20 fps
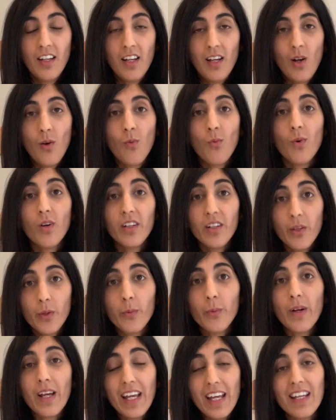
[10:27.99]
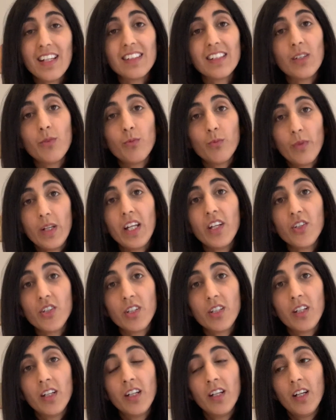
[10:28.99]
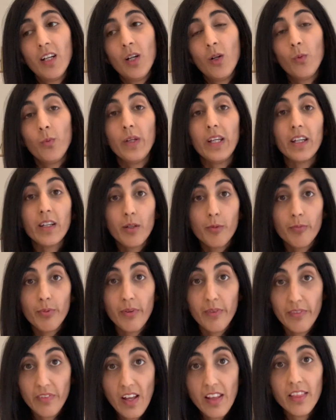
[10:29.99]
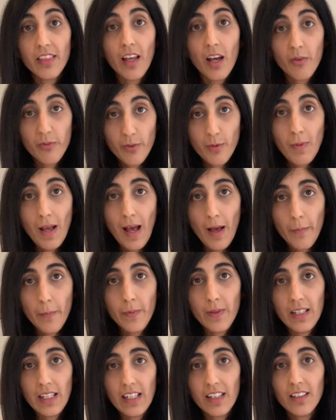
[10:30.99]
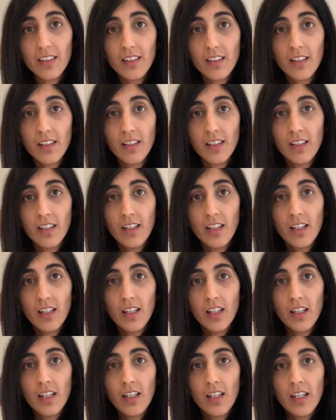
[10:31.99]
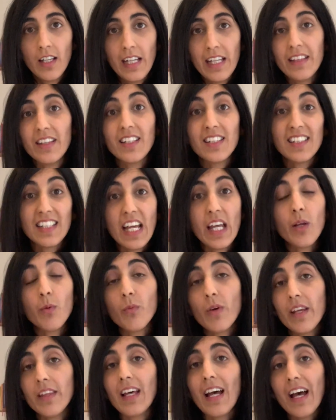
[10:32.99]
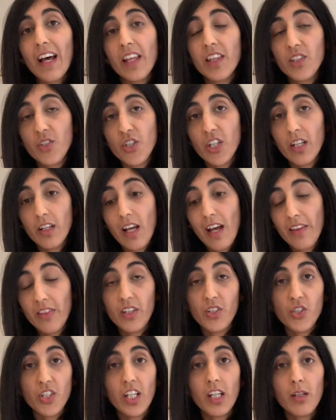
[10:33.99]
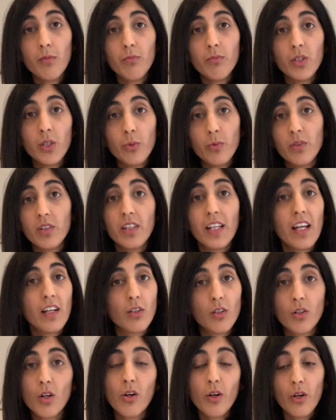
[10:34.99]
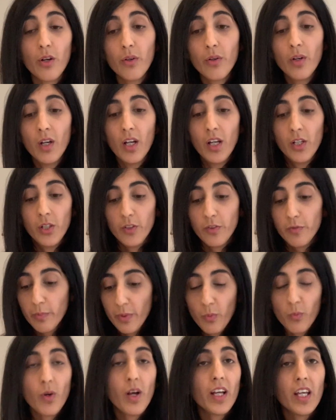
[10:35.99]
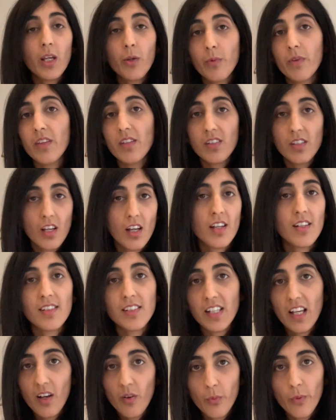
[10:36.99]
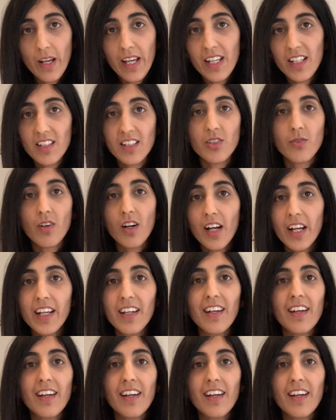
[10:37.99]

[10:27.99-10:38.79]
And one of the ways in which we can prevent that from happening, in the same way that at the gym you would then go, you've been working with a certain set of weights, right?